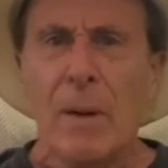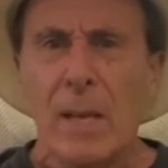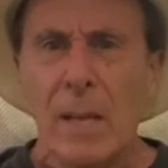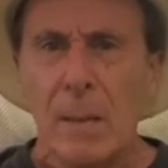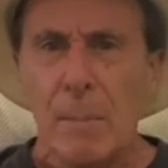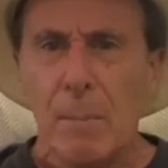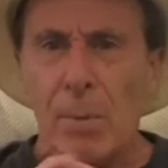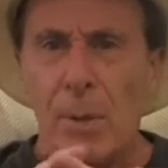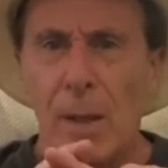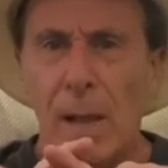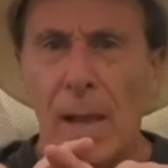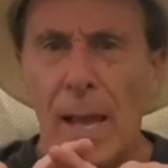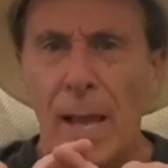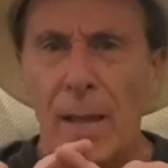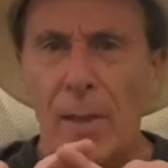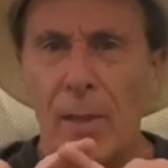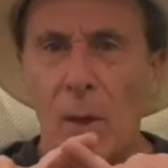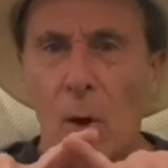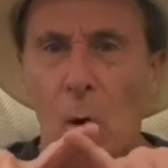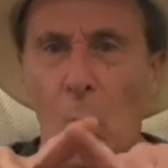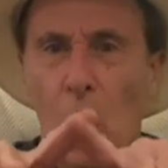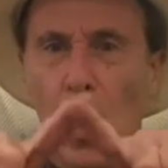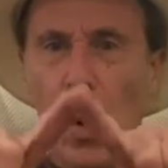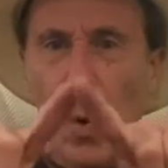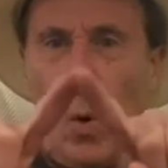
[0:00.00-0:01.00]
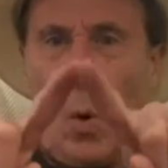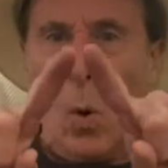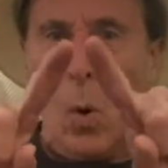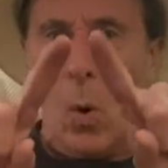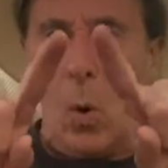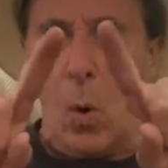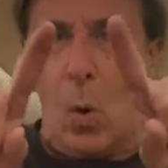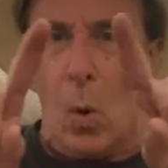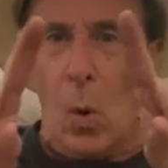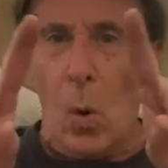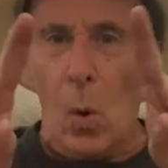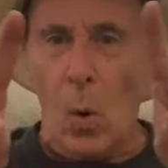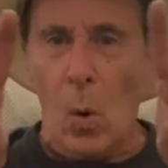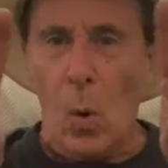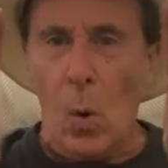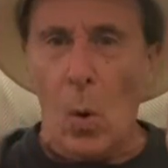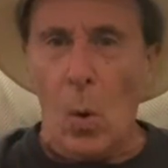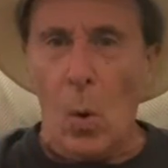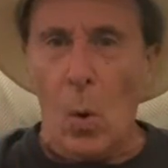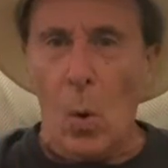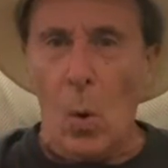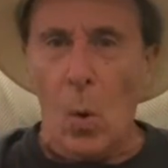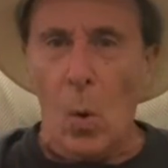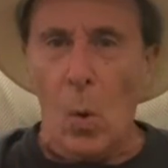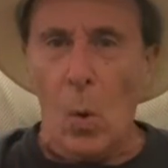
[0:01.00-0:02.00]
He planned the
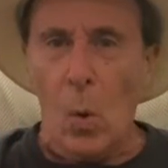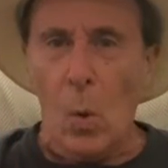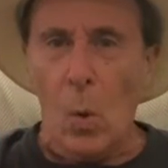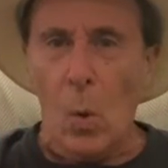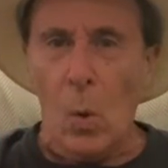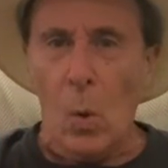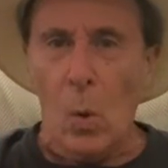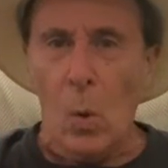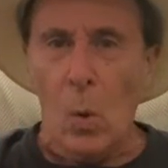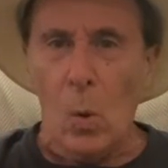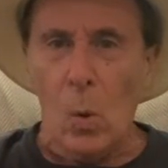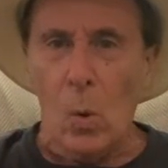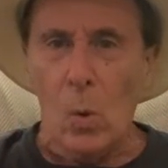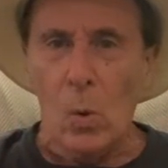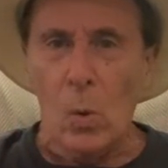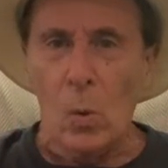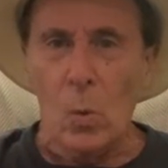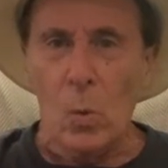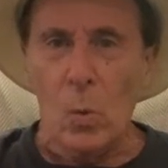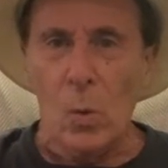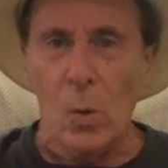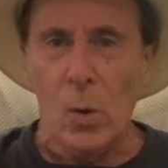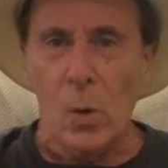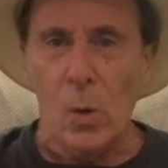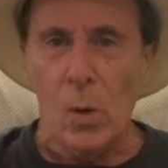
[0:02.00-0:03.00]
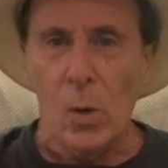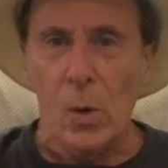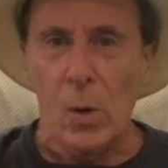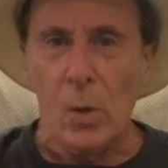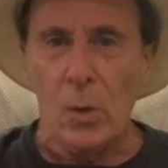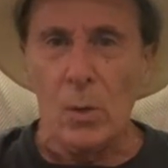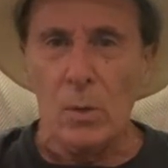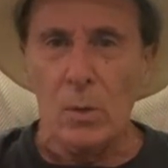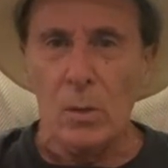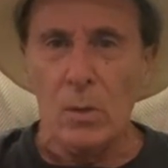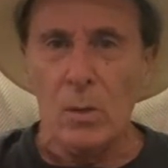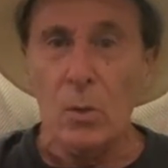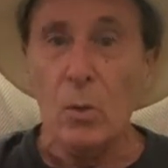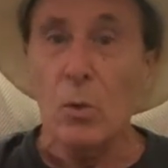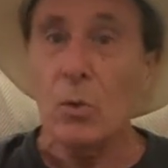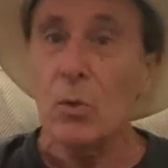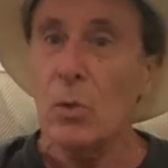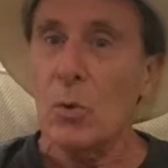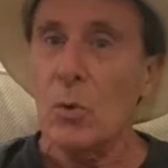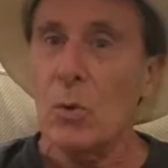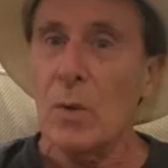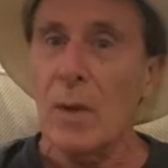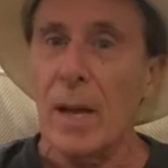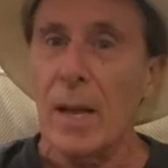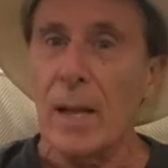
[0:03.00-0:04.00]
whole world. You
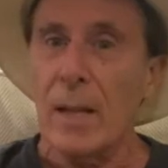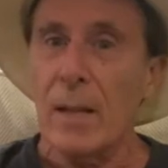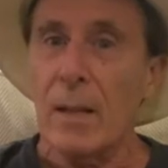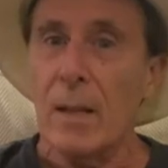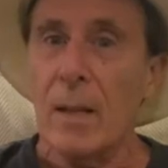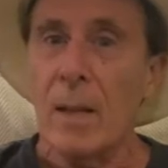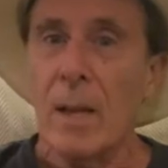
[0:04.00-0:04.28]
do that.